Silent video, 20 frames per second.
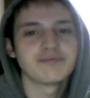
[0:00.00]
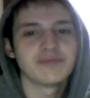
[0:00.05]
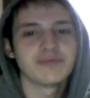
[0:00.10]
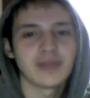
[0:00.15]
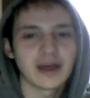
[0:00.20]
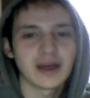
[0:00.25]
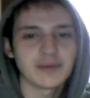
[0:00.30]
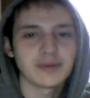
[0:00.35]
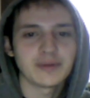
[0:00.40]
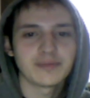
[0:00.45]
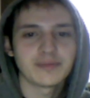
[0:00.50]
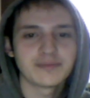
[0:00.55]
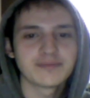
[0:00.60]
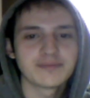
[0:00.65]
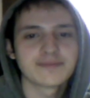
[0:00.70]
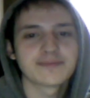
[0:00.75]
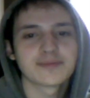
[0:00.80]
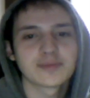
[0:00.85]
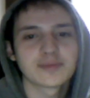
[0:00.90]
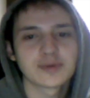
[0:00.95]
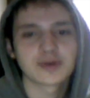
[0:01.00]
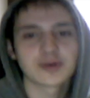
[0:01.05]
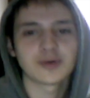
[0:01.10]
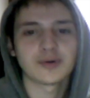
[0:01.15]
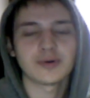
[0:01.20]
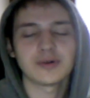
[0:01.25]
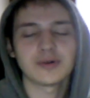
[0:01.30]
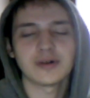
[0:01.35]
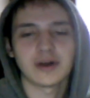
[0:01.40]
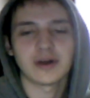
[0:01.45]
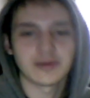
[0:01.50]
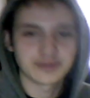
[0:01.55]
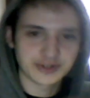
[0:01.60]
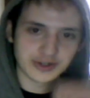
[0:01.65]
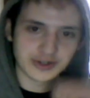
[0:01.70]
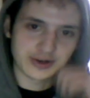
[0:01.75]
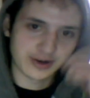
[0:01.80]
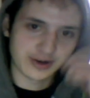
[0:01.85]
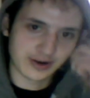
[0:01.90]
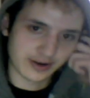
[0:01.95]
That'd be cool. I'm
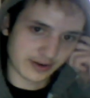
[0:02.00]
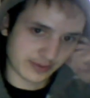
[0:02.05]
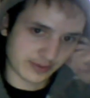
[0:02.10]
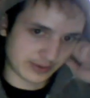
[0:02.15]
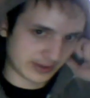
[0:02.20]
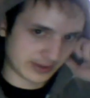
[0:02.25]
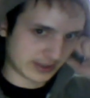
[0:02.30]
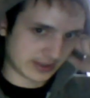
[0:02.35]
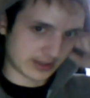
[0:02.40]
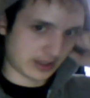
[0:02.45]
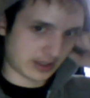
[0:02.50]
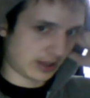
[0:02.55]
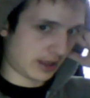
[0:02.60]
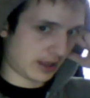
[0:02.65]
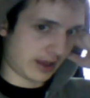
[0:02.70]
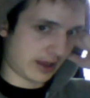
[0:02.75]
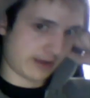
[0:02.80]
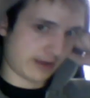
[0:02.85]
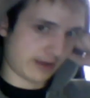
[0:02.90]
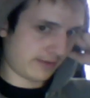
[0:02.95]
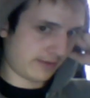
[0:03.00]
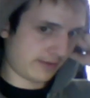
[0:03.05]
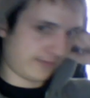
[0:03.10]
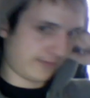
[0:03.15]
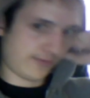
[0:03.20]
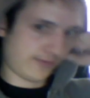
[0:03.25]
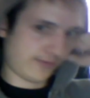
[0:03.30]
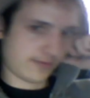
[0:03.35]
sure it was a lot of